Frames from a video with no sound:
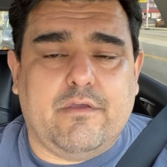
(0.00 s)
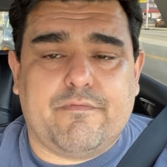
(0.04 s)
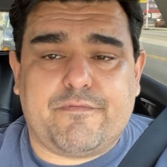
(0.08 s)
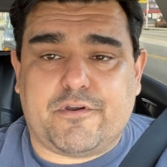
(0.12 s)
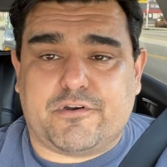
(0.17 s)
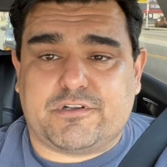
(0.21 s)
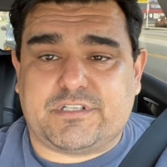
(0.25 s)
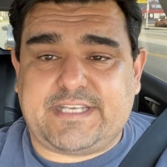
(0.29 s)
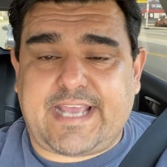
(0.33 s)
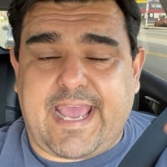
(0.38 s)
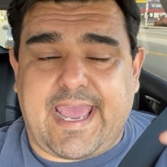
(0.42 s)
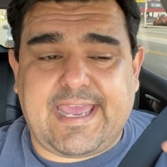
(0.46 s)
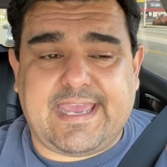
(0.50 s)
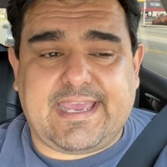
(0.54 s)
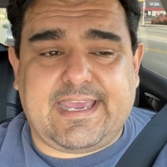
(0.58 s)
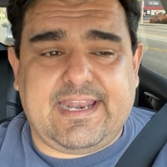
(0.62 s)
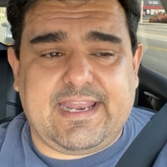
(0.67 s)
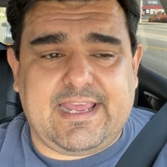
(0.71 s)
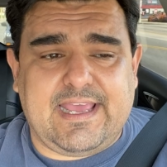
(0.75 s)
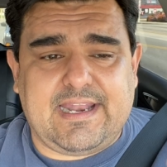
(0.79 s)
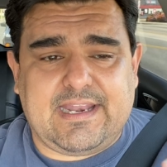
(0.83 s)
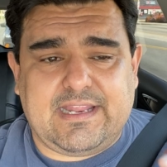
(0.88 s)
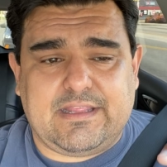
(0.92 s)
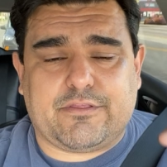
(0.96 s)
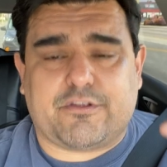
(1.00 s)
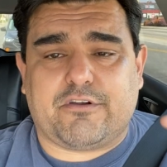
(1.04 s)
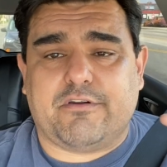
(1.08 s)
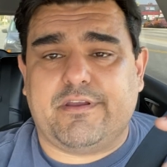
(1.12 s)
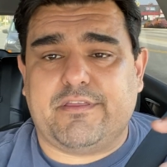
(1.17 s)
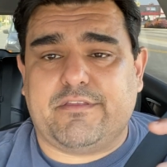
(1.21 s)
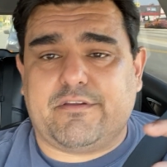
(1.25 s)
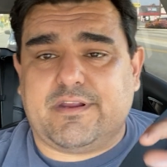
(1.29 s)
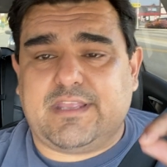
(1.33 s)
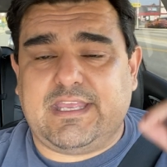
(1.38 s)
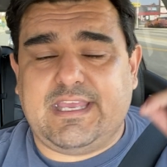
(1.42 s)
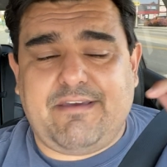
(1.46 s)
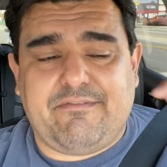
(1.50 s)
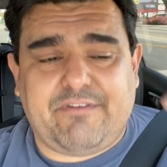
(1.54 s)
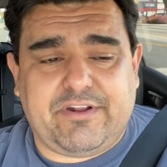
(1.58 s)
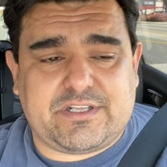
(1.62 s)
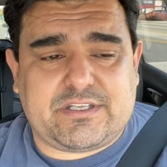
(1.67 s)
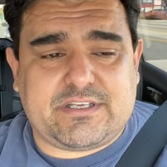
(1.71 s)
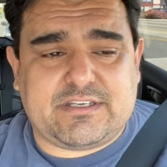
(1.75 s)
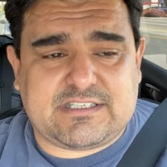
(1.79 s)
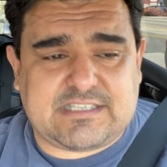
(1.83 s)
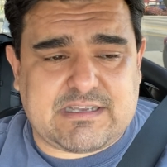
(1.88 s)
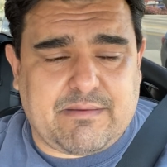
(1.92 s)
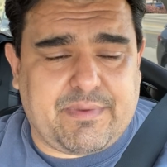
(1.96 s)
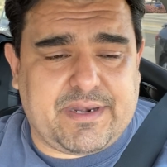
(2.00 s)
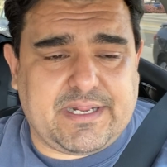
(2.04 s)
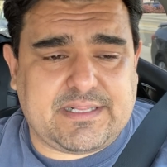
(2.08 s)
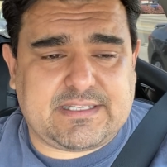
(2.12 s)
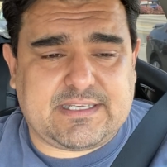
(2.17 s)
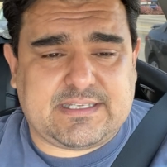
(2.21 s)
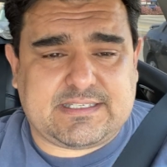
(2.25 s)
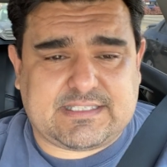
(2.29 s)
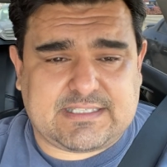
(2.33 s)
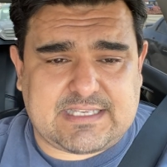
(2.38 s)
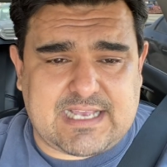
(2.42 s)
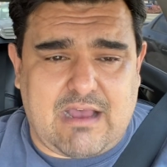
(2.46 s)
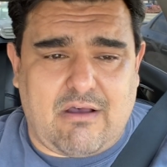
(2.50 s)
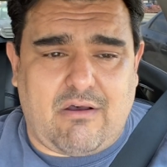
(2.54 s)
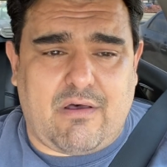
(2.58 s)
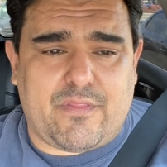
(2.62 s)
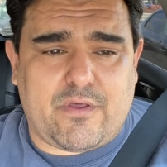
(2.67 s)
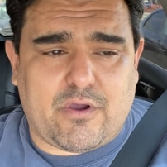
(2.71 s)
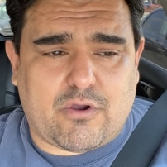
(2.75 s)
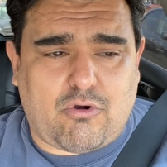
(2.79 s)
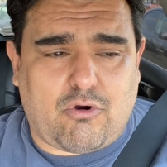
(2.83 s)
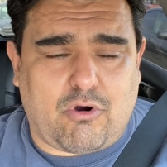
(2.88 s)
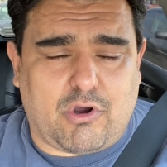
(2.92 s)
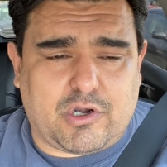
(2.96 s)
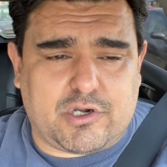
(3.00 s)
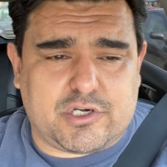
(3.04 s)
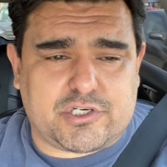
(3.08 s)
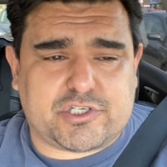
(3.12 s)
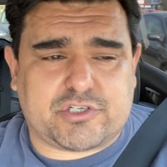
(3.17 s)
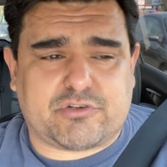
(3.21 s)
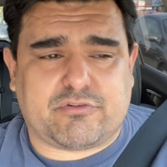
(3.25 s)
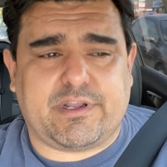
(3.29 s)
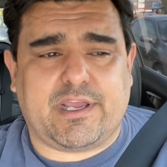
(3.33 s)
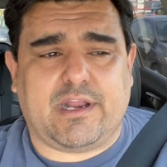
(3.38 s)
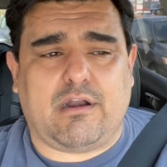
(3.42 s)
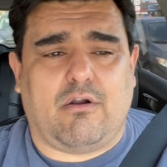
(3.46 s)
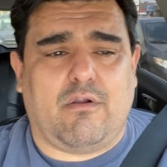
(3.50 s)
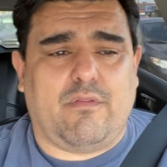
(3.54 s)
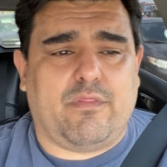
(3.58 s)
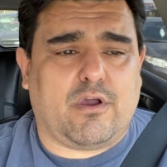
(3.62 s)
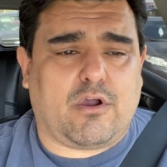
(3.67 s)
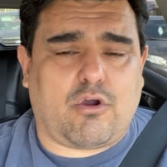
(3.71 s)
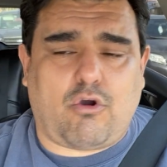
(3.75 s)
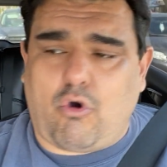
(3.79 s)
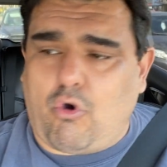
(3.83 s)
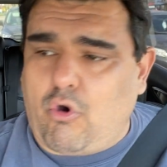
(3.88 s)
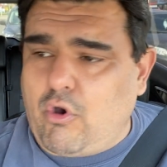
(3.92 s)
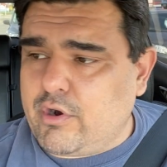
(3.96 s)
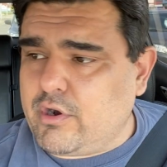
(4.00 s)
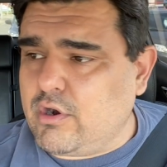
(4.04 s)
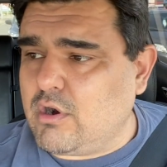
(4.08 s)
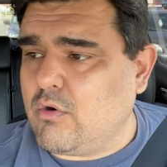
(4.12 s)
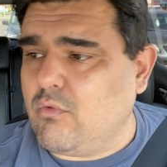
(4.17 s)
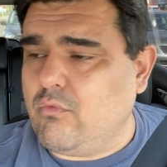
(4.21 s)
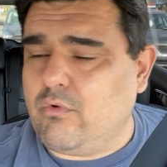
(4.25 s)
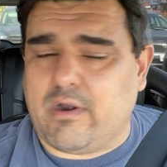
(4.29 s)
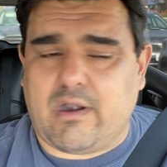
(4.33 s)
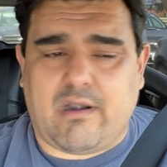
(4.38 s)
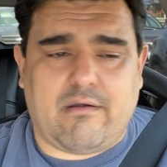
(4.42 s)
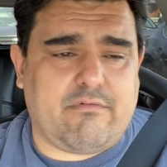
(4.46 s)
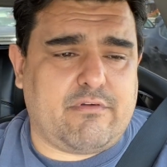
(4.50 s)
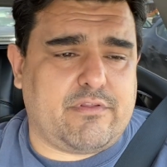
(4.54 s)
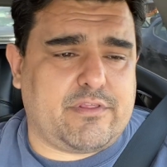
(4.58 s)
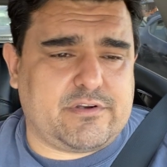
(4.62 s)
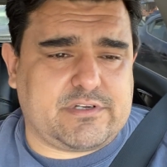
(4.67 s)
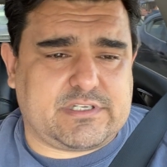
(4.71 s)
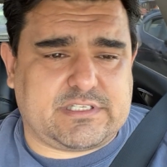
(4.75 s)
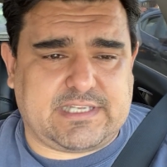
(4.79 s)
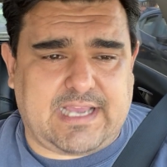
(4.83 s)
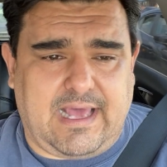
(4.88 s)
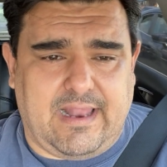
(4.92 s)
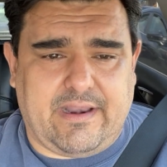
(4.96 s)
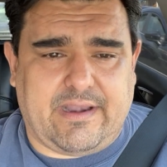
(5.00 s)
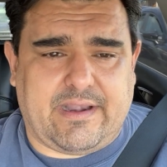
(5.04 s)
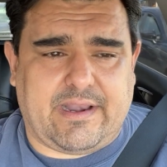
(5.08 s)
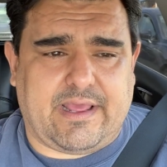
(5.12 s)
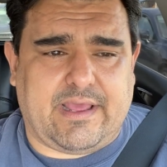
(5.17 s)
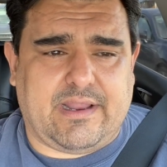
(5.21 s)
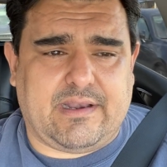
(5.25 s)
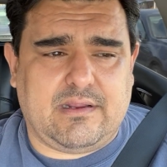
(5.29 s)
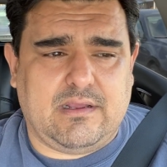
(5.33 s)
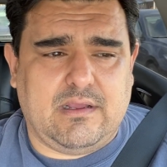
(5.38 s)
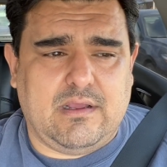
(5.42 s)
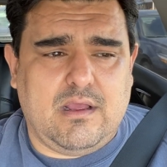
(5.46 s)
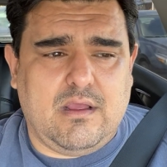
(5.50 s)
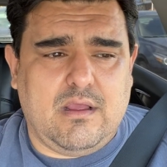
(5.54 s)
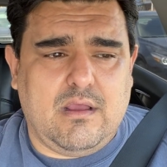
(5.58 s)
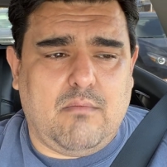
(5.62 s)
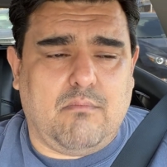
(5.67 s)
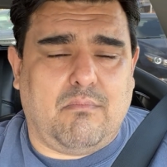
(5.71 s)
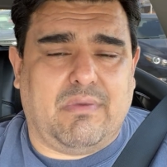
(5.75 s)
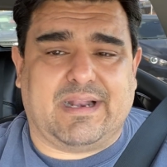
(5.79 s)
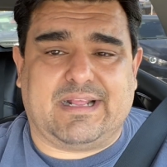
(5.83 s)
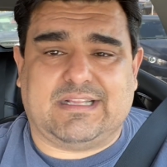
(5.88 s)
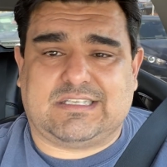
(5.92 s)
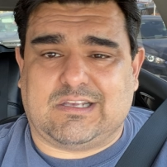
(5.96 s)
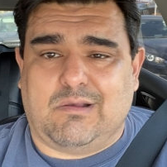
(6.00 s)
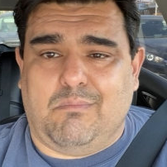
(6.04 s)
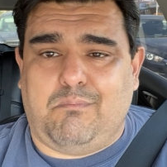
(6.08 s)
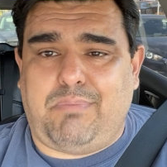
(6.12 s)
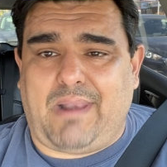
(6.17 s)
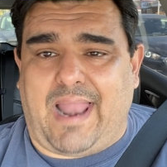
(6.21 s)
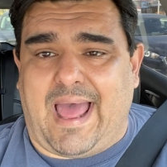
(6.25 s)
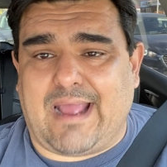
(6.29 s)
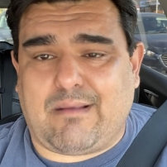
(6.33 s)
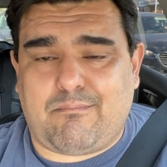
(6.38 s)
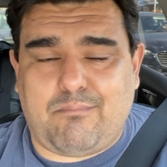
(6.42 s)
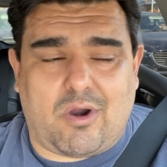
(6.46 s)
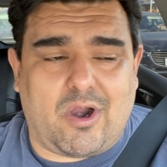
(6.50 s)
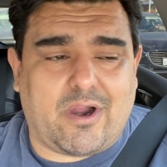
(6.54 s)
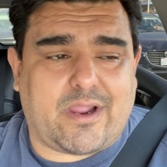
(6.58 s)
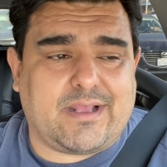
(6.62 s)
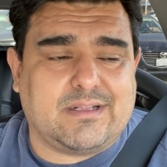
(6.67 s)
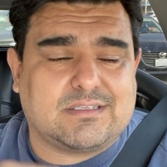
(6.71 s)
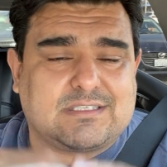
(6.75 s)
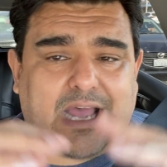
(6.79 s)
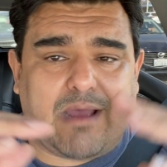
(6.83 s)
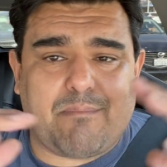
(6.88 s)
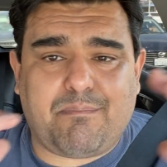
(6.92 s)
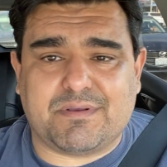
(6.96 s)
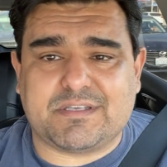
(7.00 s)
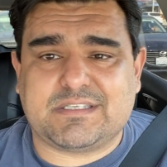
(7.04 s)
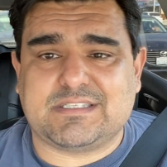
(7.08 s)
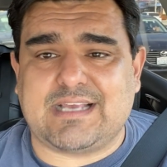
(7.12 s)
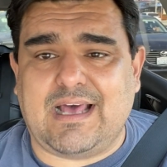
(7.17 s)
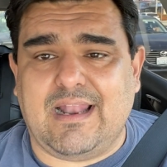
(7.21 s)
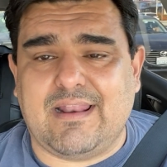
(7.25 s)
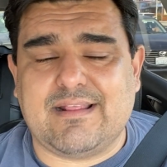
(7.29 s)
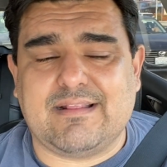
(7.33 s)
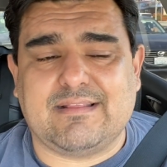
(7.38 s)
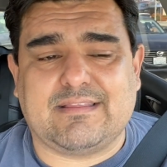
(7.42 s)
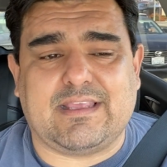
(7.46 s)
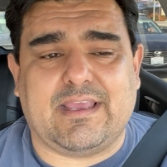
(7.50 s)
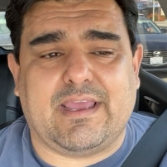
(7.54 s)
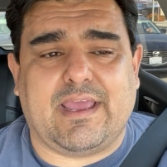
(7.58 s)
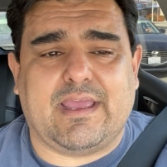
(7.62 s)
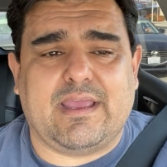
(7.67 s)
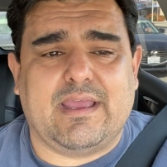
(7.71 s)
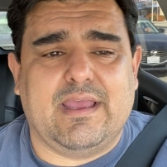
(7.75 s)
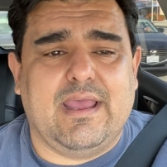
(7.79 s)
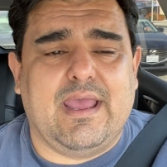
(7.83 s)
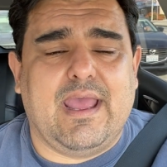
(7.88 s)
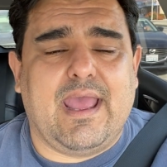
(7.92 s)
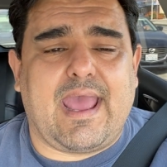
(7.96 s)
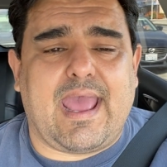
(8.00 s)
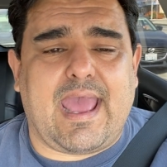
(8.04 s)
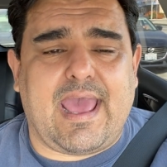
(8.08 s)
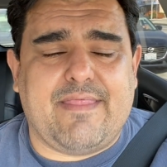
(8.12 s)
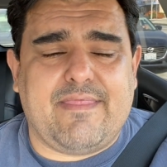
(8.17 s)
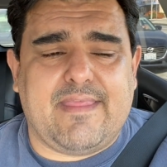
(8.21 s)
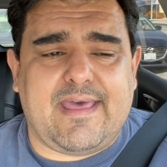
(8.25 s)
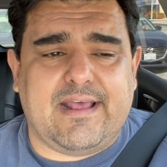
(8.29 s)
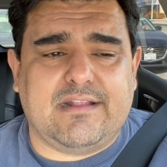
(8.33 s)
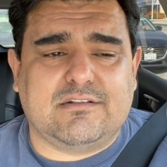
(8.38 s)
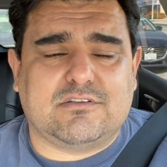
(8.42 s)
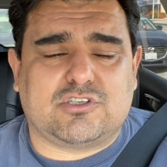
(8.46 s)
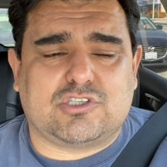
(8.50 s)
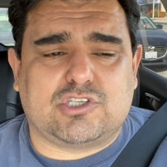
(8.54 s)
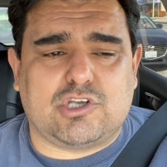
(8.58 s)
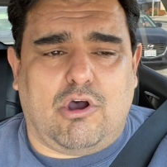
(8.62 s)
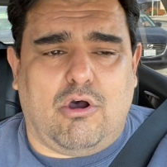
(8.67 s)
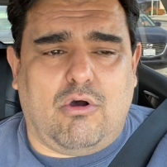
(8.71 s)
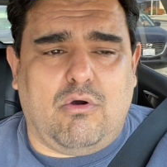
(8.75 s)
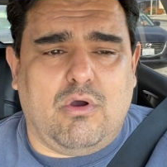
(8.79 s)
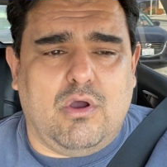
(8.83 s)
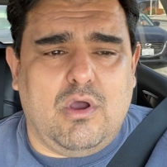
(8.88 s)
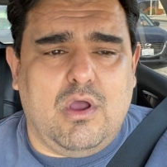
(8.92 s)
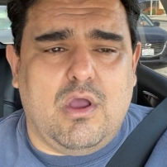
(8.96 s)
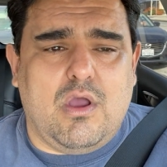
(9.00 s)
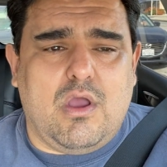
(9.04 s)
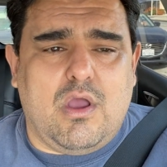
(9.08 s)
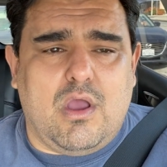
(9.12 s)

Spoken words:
They're taking it, they're either giving it to somebody to sell on the corner street or on the corner or wherever they're selling it, but it's a black market type of selling thing. And then so